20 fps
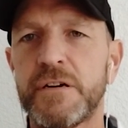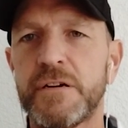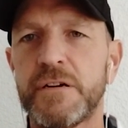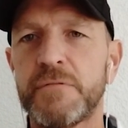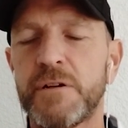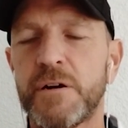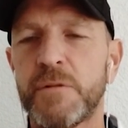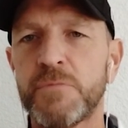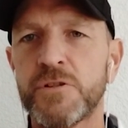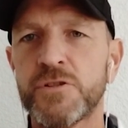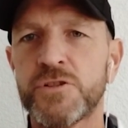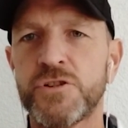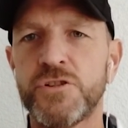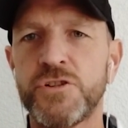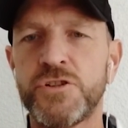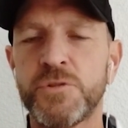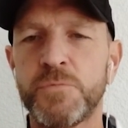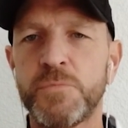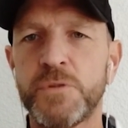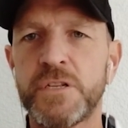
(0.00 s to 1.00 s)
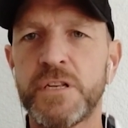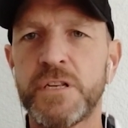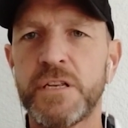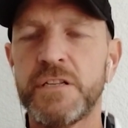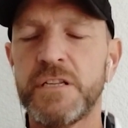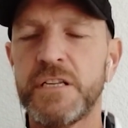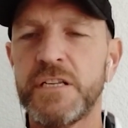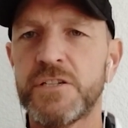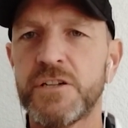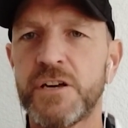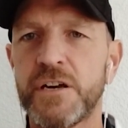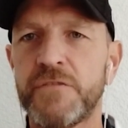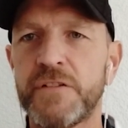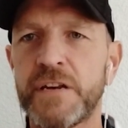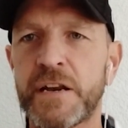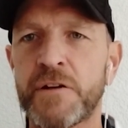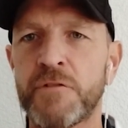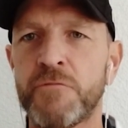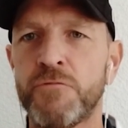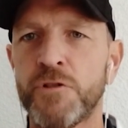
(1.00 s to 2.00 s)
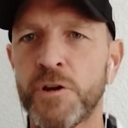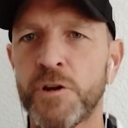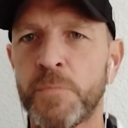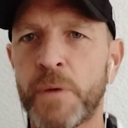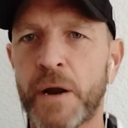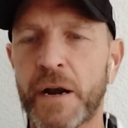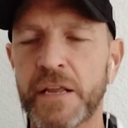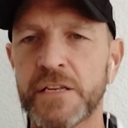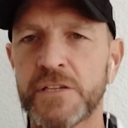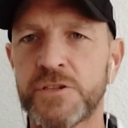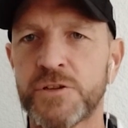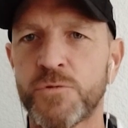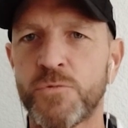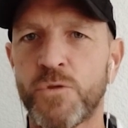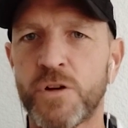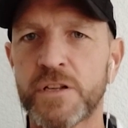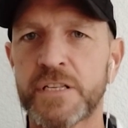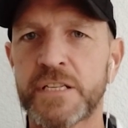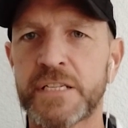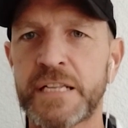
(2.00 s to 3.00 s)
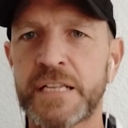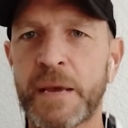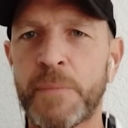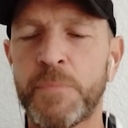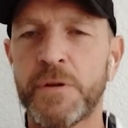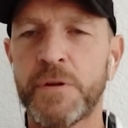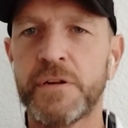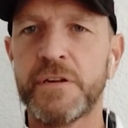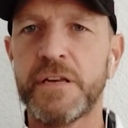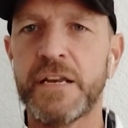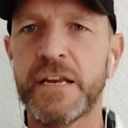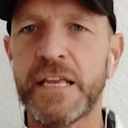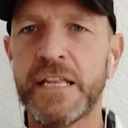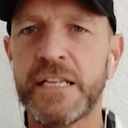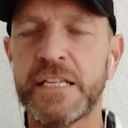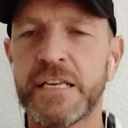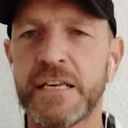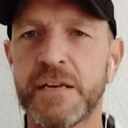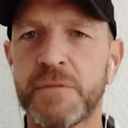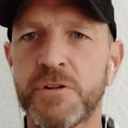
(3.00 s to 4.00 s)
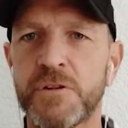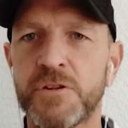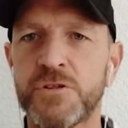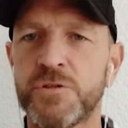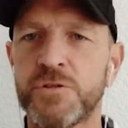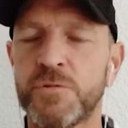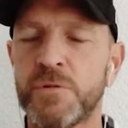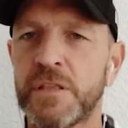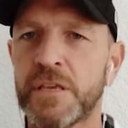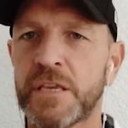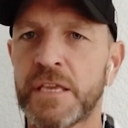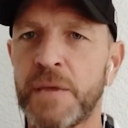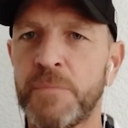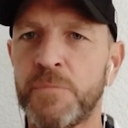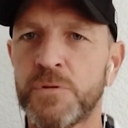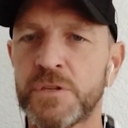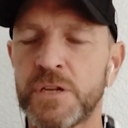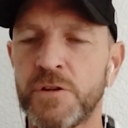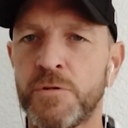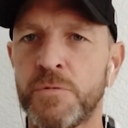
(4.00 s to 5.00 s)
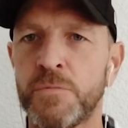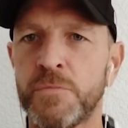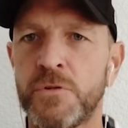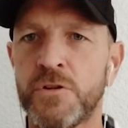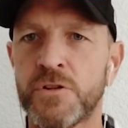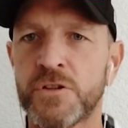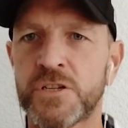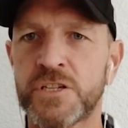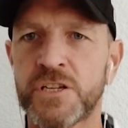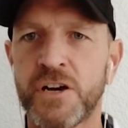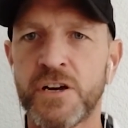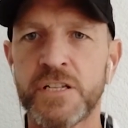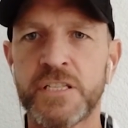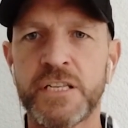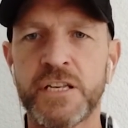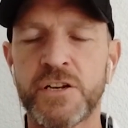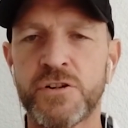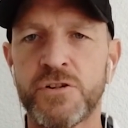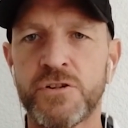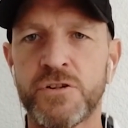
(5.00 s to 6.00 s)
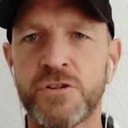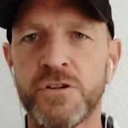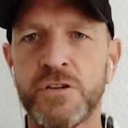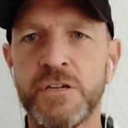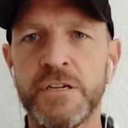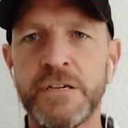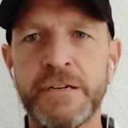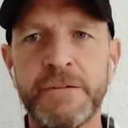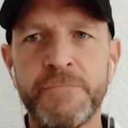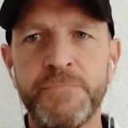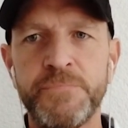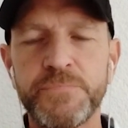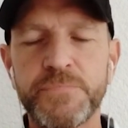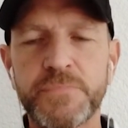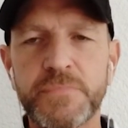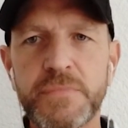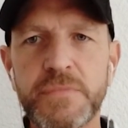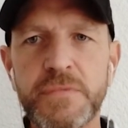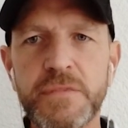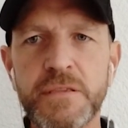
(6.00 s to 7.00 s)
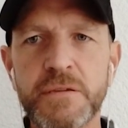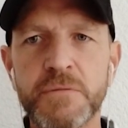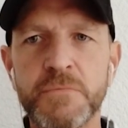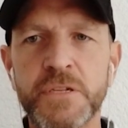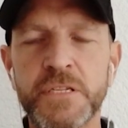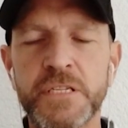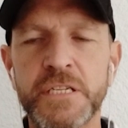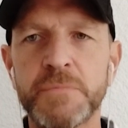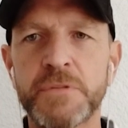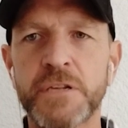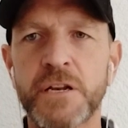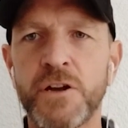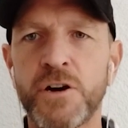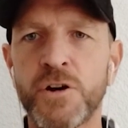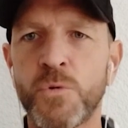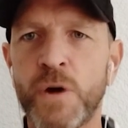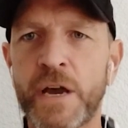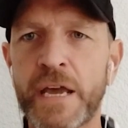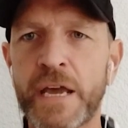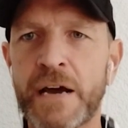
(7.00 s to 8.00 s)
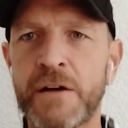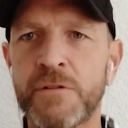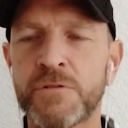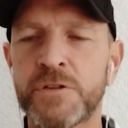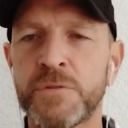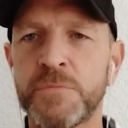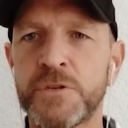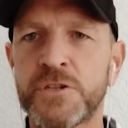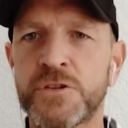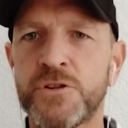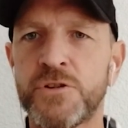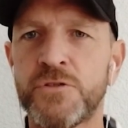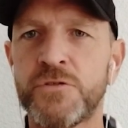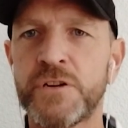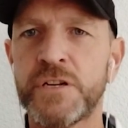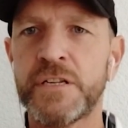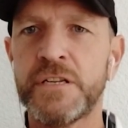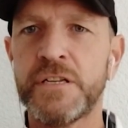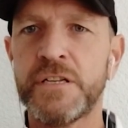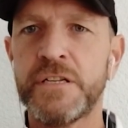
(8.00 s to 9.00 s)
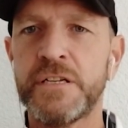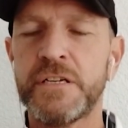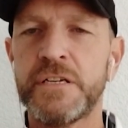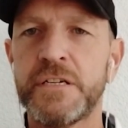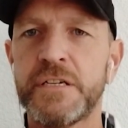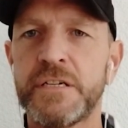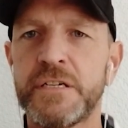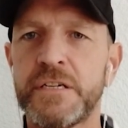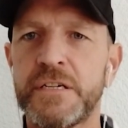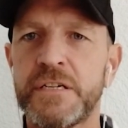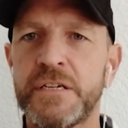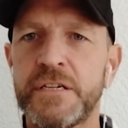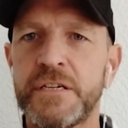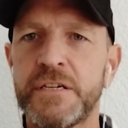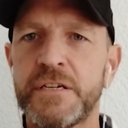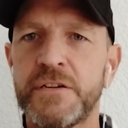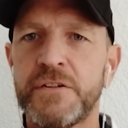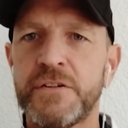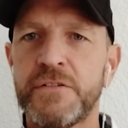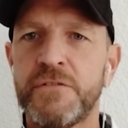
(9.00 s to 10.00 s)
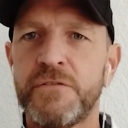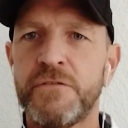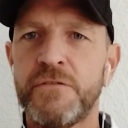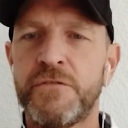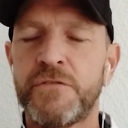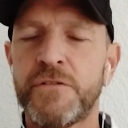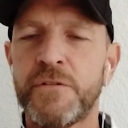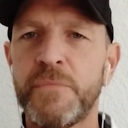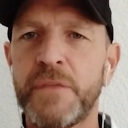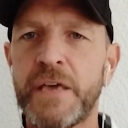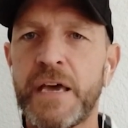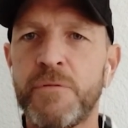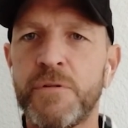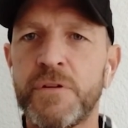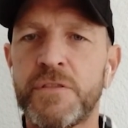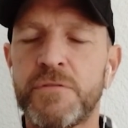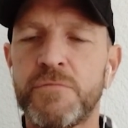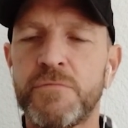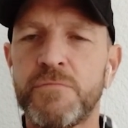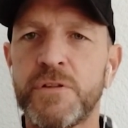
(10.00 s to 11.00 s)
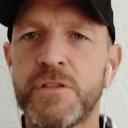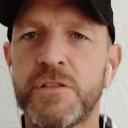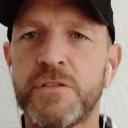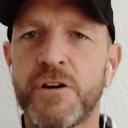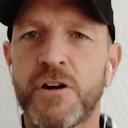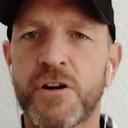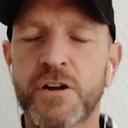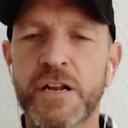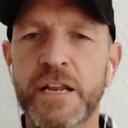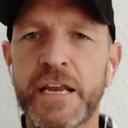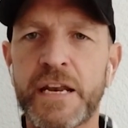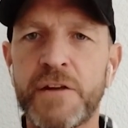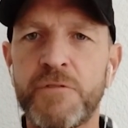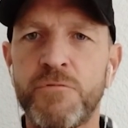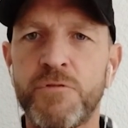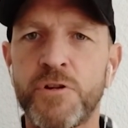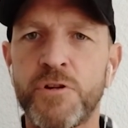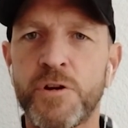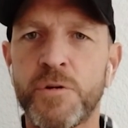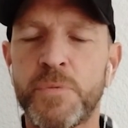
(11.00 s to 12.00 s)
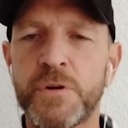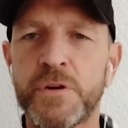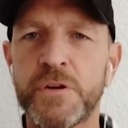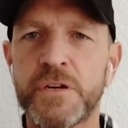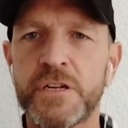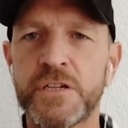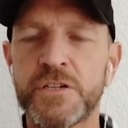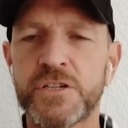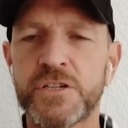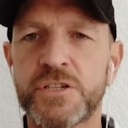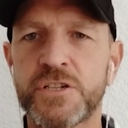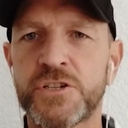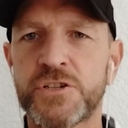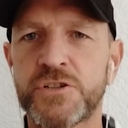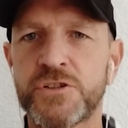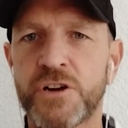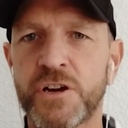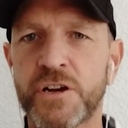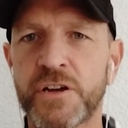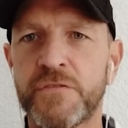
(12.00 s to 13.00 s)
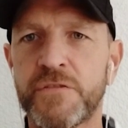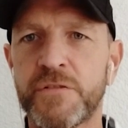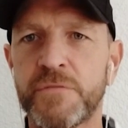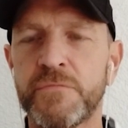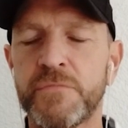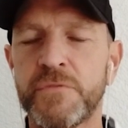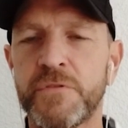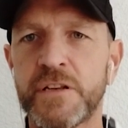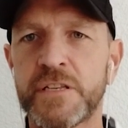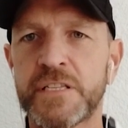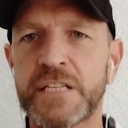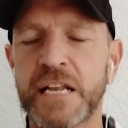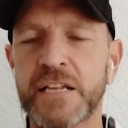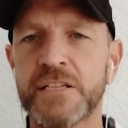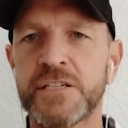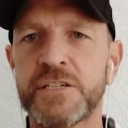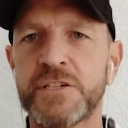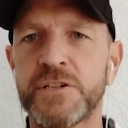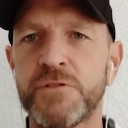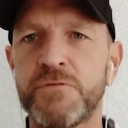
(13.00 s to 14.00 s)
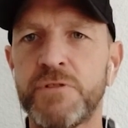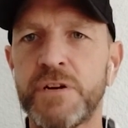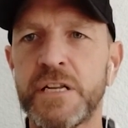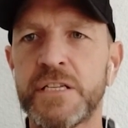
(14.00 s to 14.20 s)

I'm not sure he's not even had a run up at it. He's took one step and hit it. I'm not sure whether the keeper was a little unsighted or it seems a long way out to be scoring from there with hardly any run up and a strike from a standstill, really.